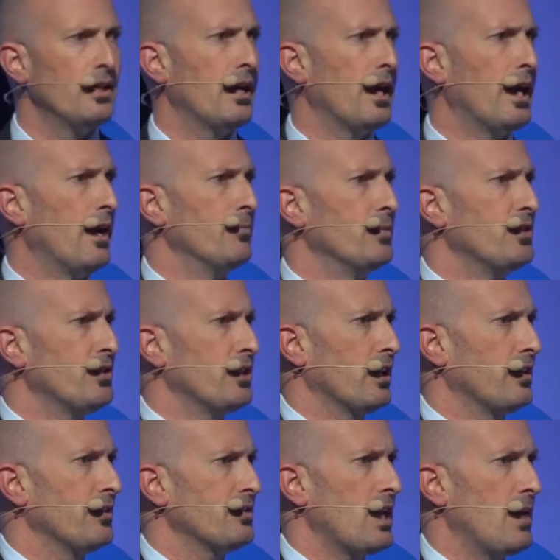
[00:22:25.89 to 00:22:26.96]
New
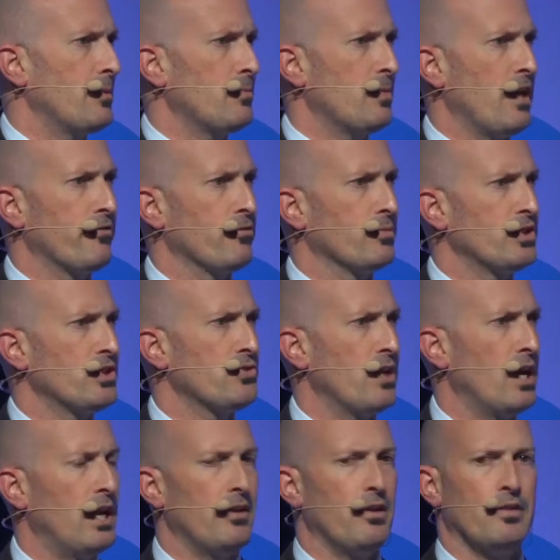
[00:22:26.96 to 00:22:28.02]
Zealanders coming back from
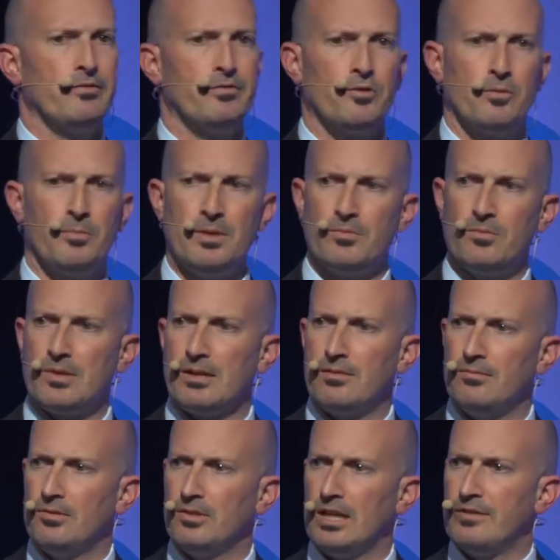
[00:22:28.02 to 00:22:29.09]
Australia and fewer people
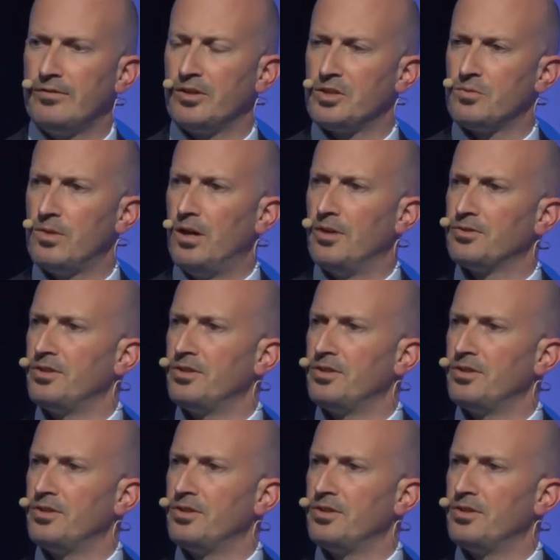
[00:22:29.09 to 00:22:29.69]
leaving as well.